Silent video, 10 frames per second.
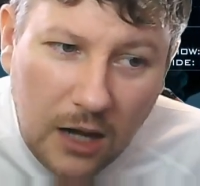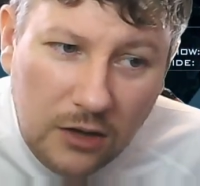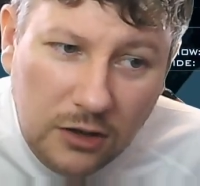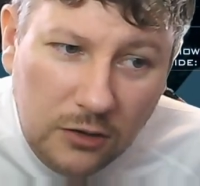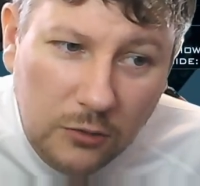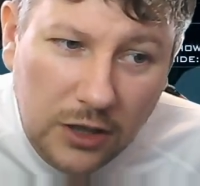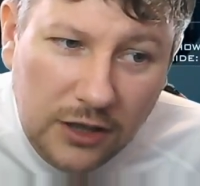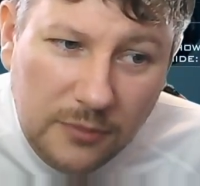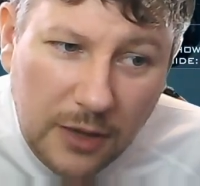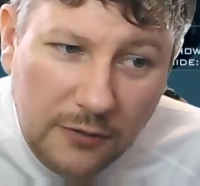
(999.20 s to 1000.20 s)
don't know what it
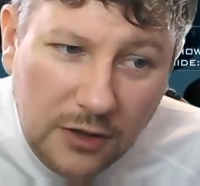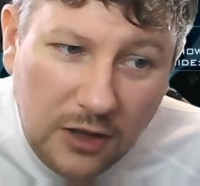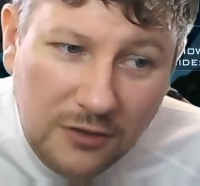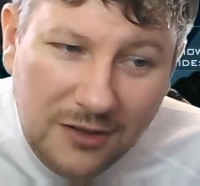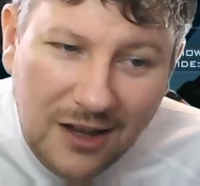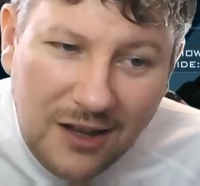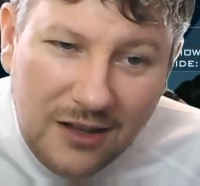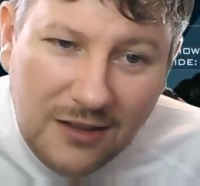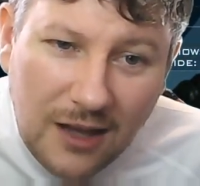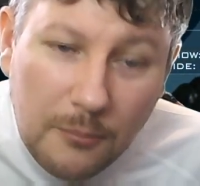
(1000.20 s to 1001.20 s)
is about videos.
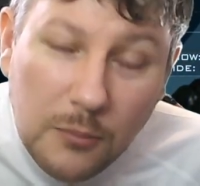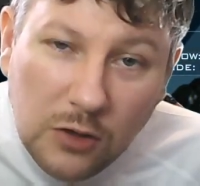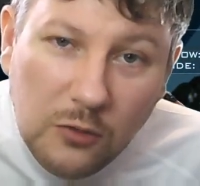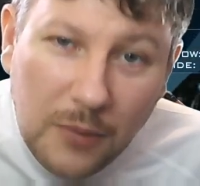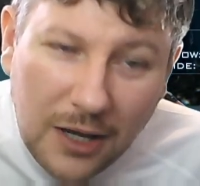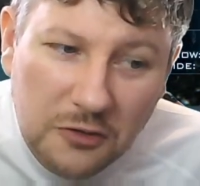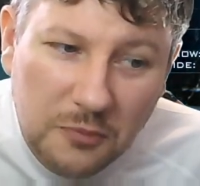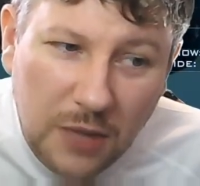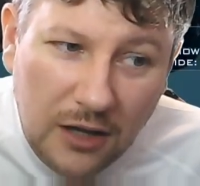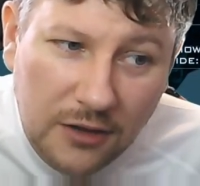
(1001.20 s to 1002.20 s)
That middle mouse
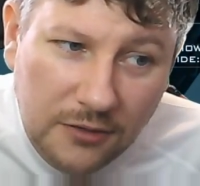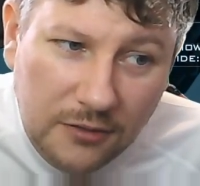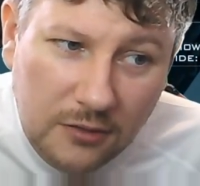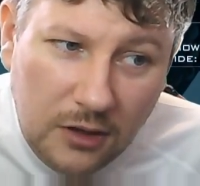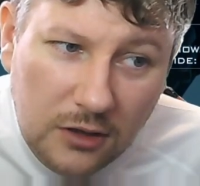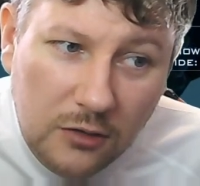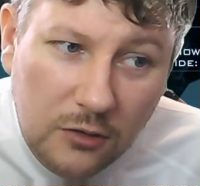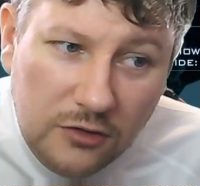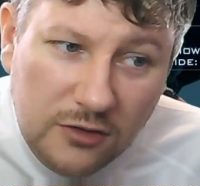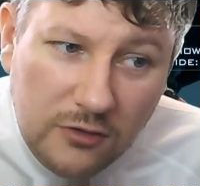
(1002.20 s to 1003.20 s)
button and
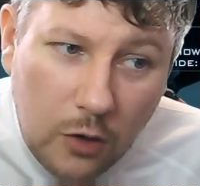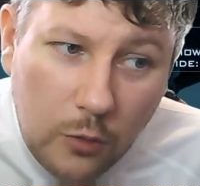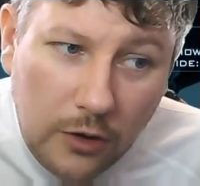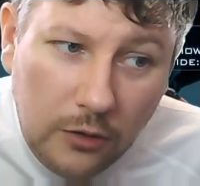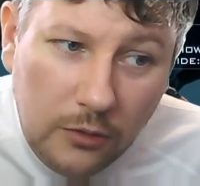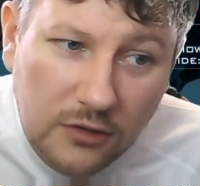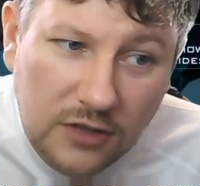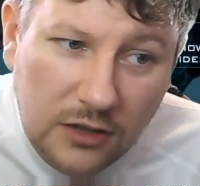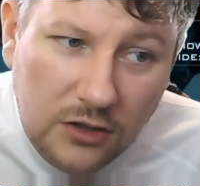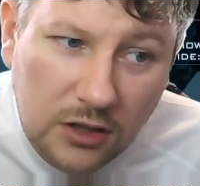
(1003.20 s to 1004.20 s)
the scroll wheel is
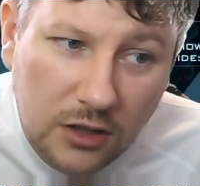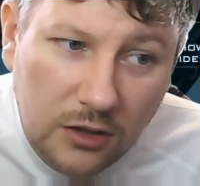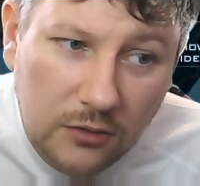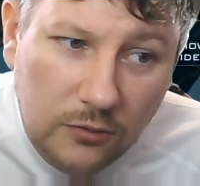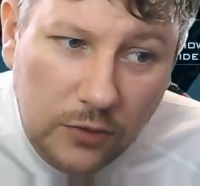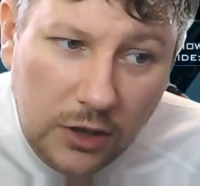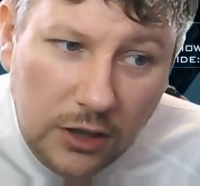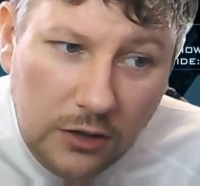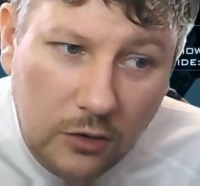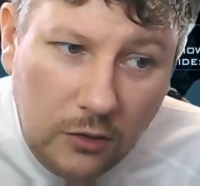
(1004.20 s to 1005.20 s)
actually
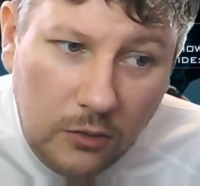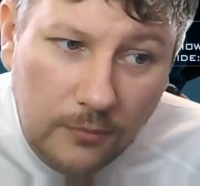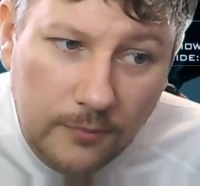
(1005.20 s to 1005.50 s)
really cool.